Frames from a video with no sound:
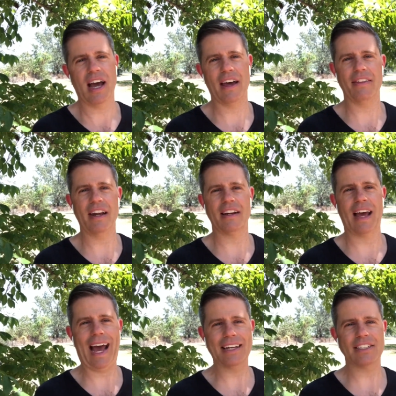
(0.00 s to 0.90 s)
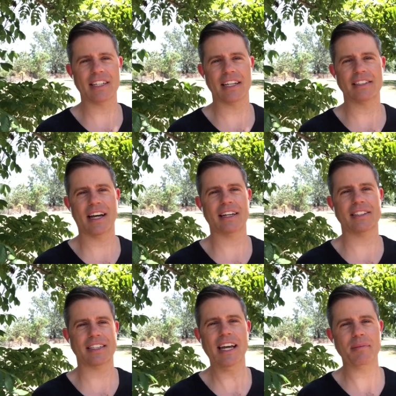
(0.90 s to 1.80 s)
And then it actually has
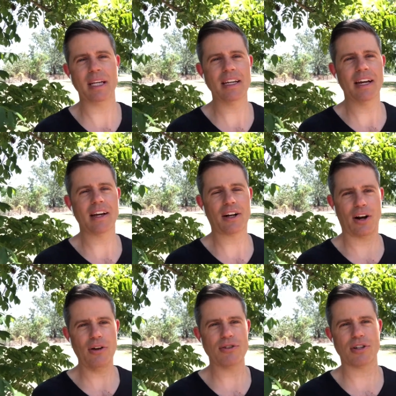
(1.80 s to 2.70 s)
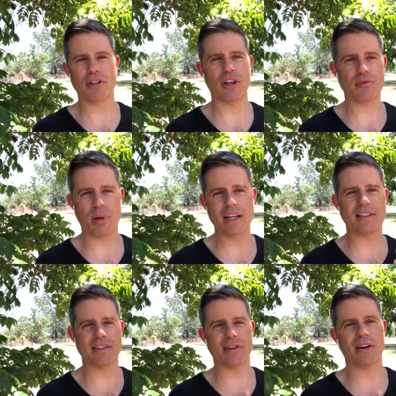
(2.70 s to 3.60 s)
started to get me closer to those
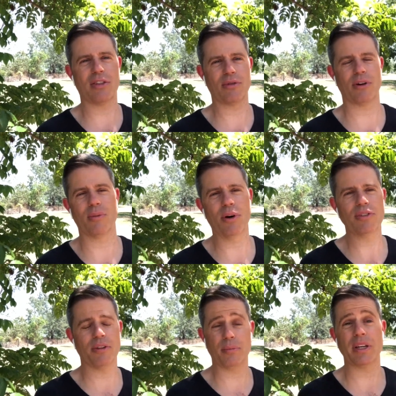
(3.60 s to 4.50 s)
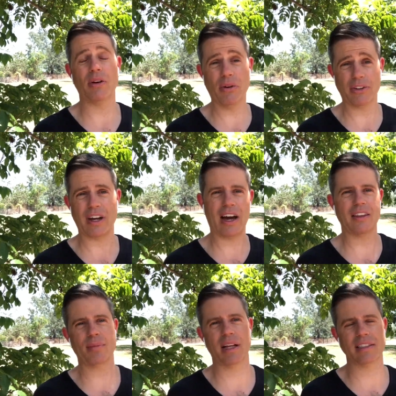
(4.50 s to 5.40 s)
places that I thought I was and beyond
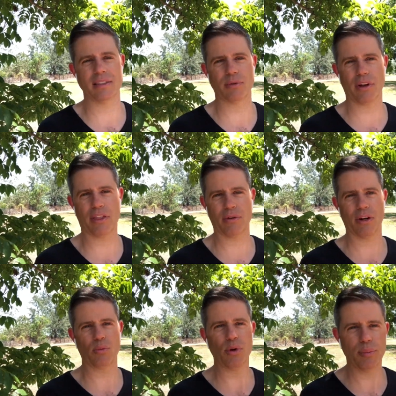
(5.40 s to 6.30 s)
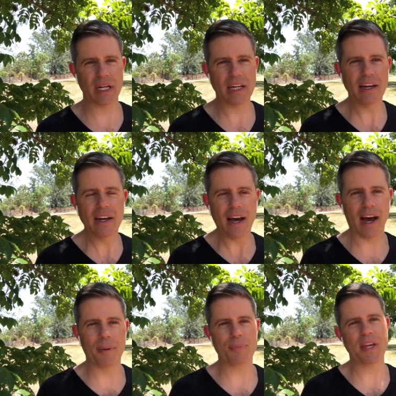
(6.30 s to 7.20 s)
other places where I thought I would be.
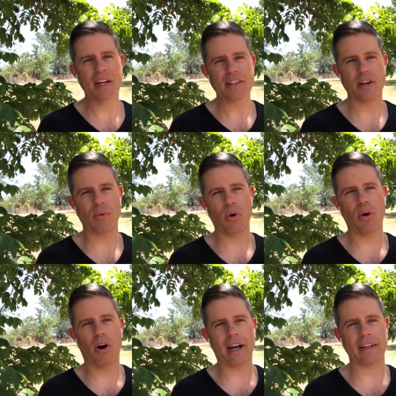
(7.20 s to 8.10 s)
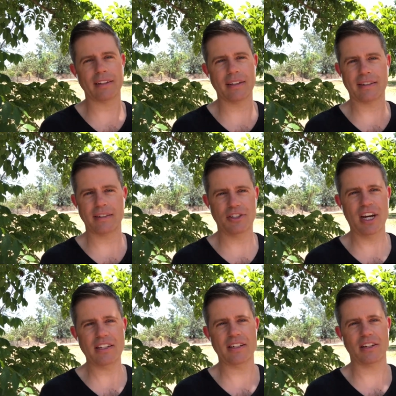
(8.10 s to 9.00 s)
So I can
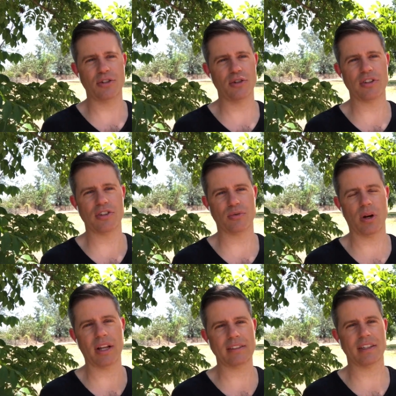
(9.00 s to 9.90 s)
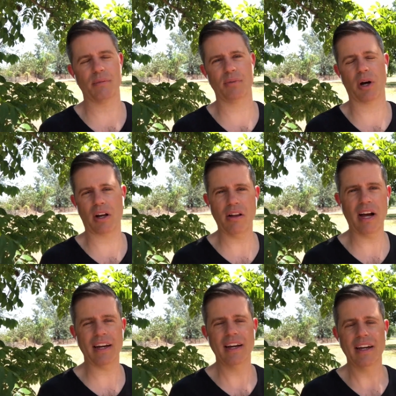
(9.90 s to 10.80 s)
suggest you do this as well as I did with my
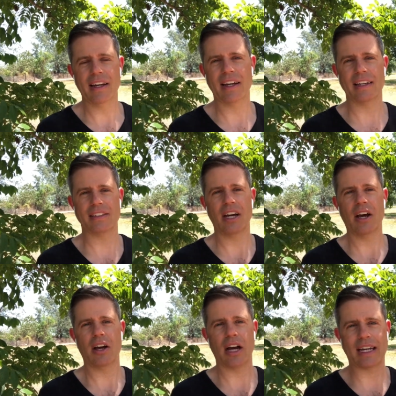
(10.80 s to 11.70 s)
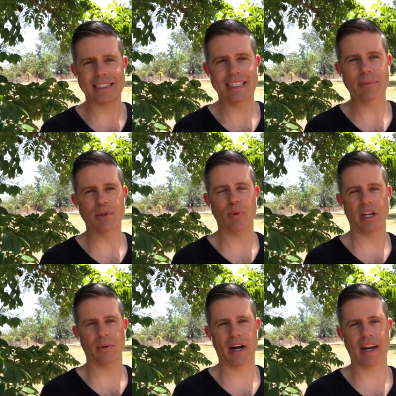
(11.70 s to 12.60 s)
client, is accept where
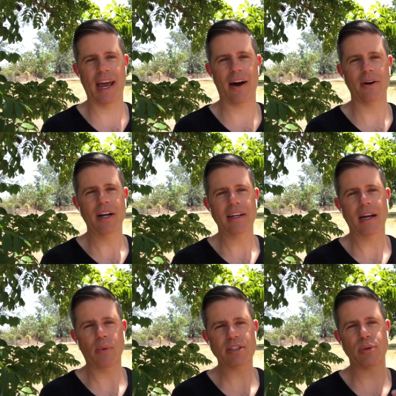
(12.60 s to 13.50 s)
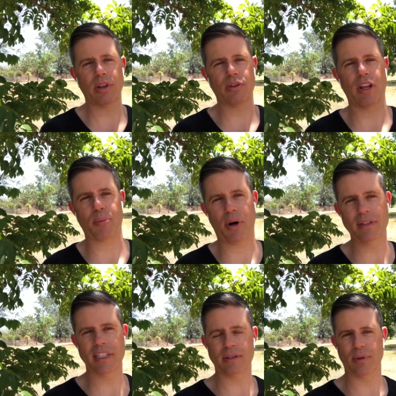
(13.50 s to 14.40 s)
you are now. Now, once we went through that
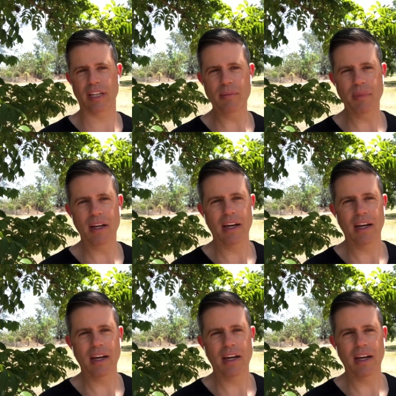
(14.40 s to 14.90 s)
process with him,